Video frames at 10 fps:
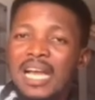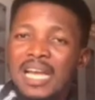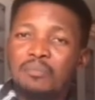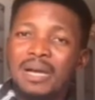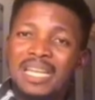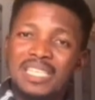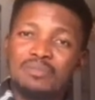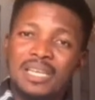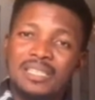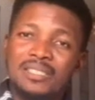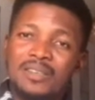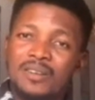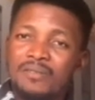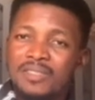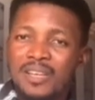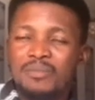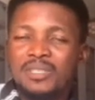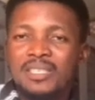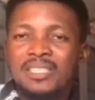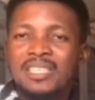and management of
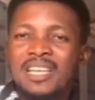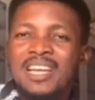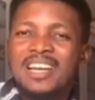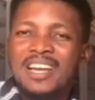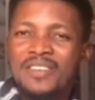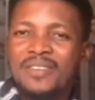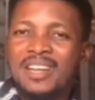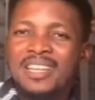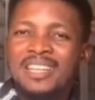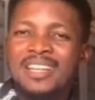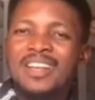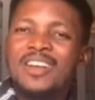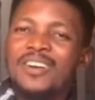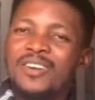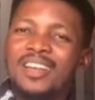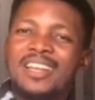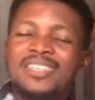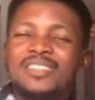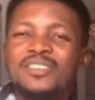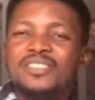diabetes. Are you ready? Okay,
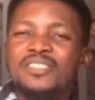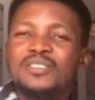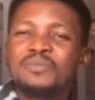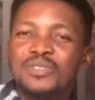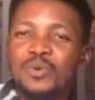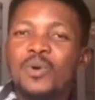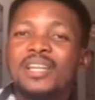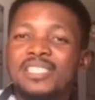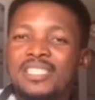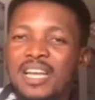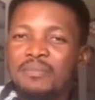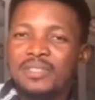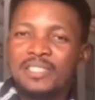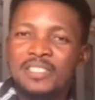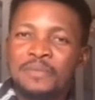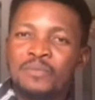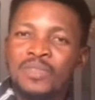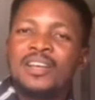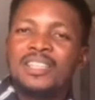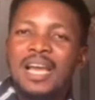let's continue. So, what is diabetes?
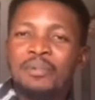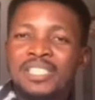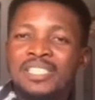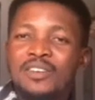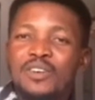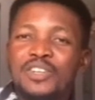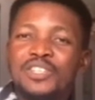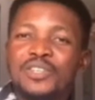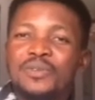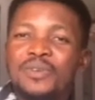Diabetes is a condition